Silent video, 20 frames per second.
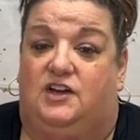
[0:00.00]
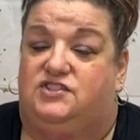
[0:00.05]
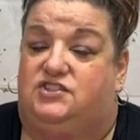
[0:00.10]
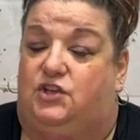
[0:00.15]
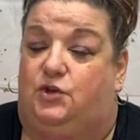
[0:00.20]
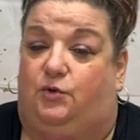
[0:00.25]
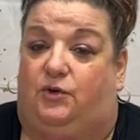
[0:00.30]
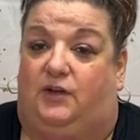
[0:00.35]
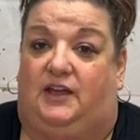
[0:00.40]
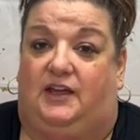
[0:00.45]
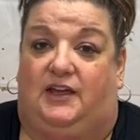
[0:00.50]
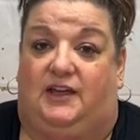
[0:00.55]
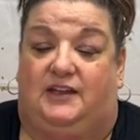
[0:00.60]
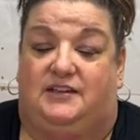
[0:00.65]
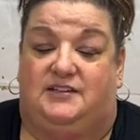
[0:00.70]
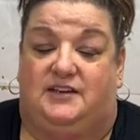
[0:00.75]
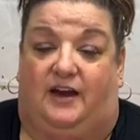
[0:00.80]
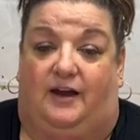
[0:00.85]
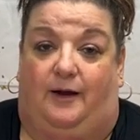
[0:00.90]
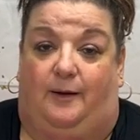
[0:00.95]
so you can
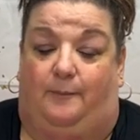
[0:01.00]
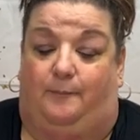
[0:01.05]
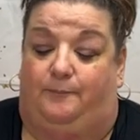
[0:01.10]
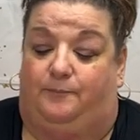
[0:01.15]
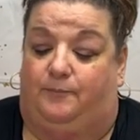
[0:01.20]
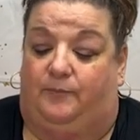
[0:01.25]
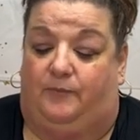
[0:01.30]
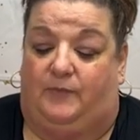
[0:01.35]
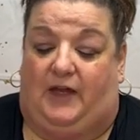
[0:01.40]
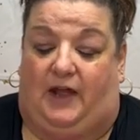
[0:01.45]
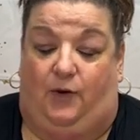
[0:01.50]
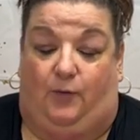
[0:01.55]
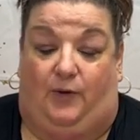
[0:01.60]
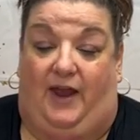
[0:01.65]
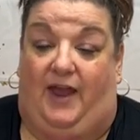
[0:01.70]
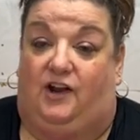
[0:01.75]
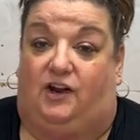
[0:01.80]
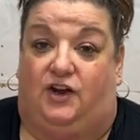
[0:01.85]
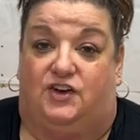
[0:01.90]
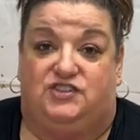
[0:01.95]
get, um, I know
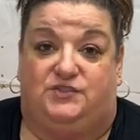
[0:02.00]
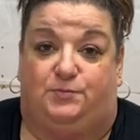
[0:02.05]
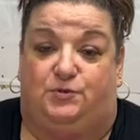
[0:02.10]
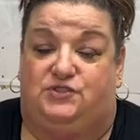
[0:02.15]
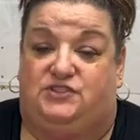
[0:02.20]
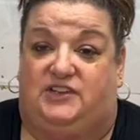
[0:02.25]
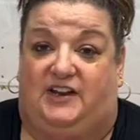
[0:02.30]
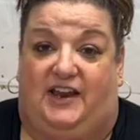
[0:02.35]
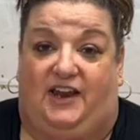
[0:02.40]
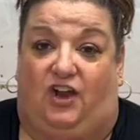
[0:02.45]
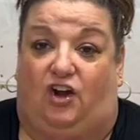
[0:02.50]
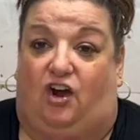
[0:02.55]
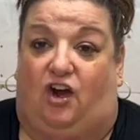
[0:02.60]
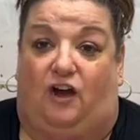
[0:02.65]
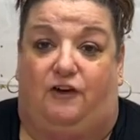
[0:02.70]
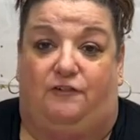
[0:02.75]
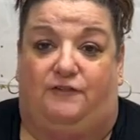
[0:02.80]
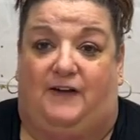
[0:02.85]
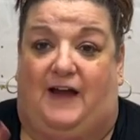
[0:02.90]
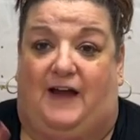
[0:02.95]
I had a customer today get
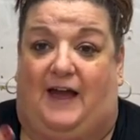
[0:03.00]
all